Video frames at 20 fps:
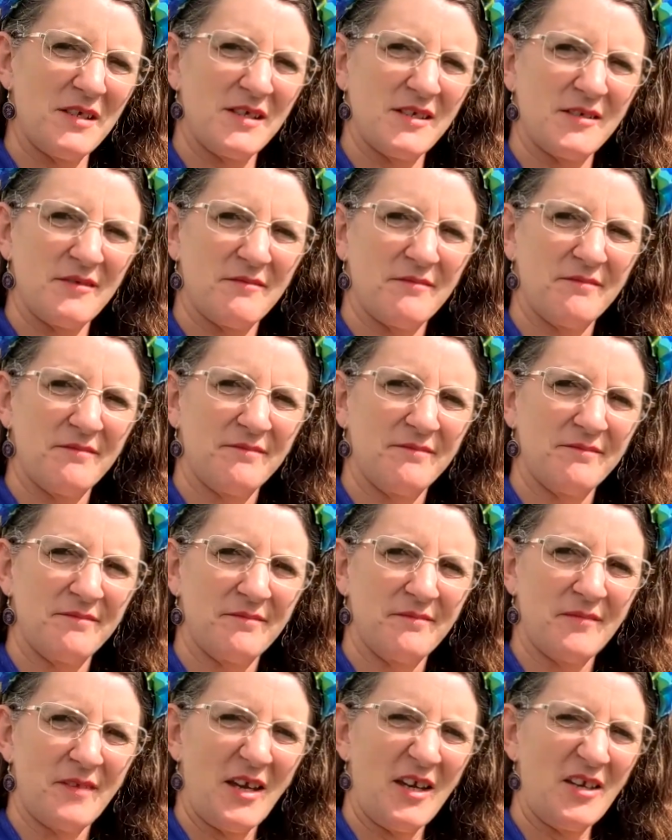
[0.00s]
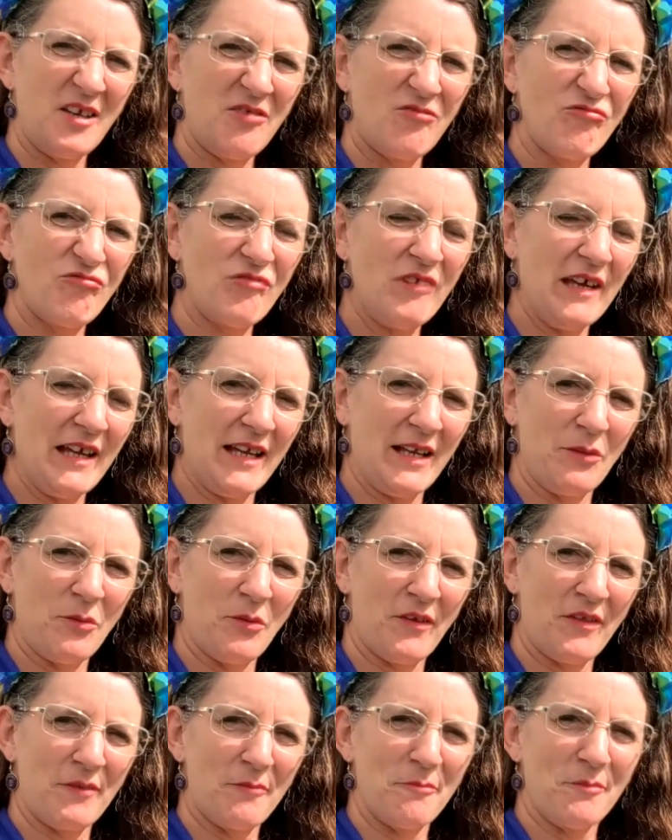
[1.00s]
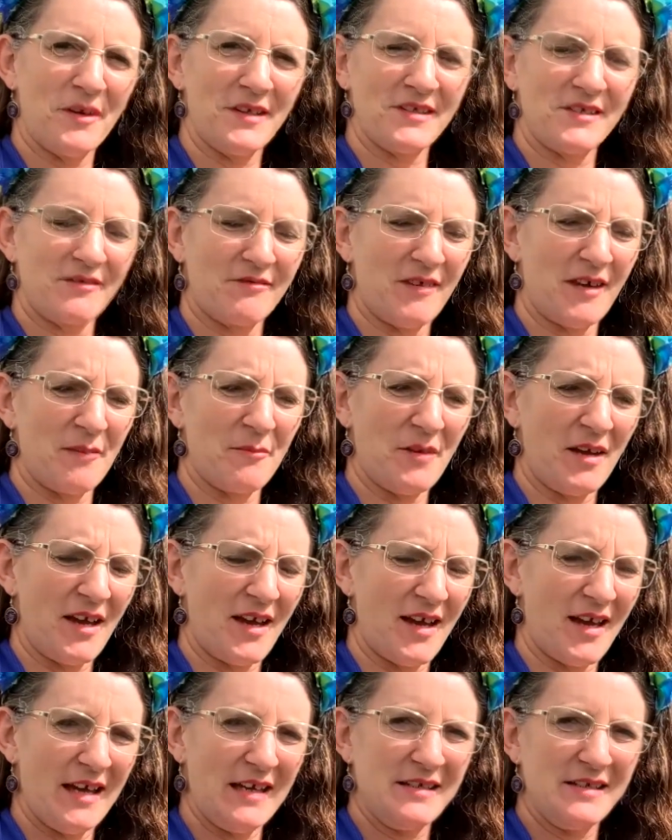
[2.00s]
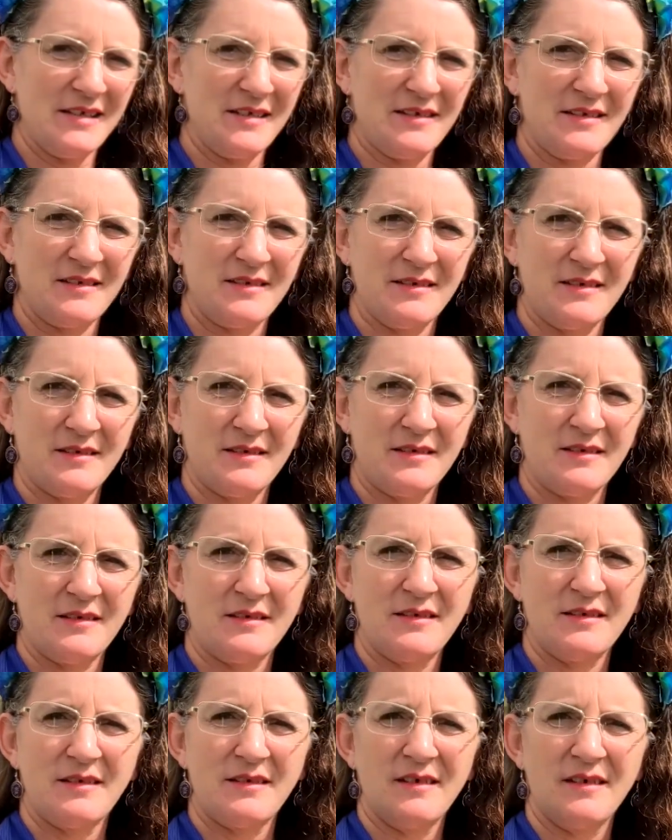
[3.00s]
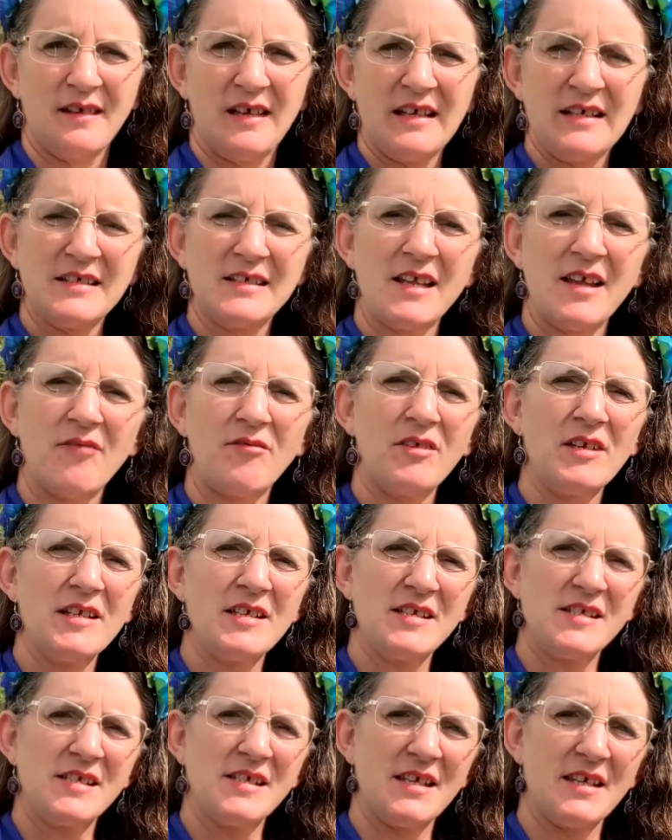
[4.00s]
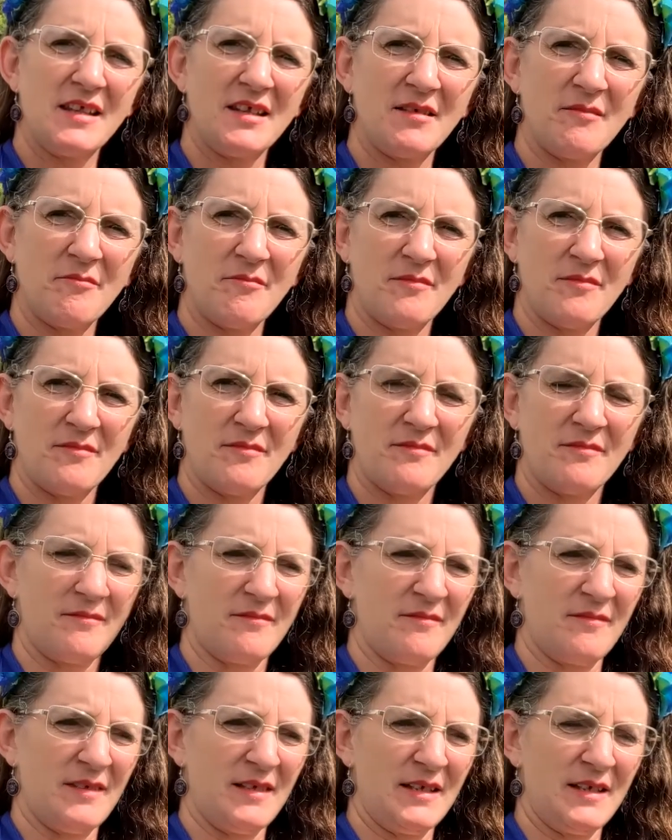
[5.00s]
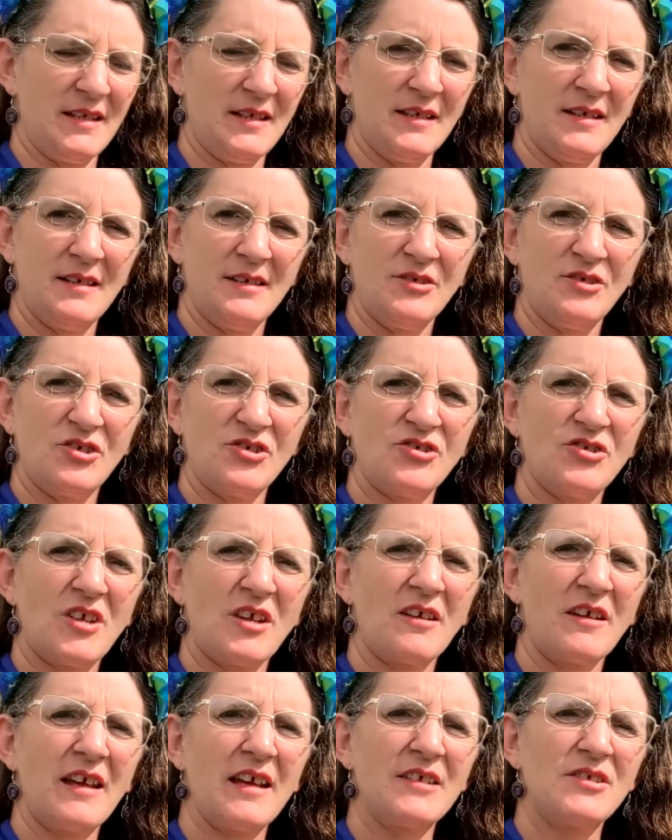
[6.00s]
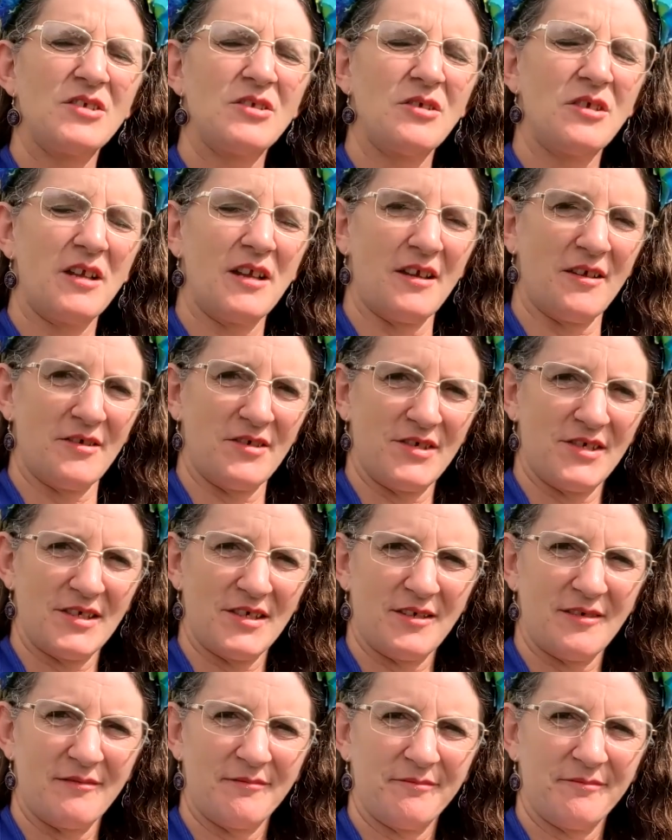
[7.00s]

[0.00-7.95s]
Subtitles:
I don't really want them buzzing around my head. It's lovely to see them, just don't get too close.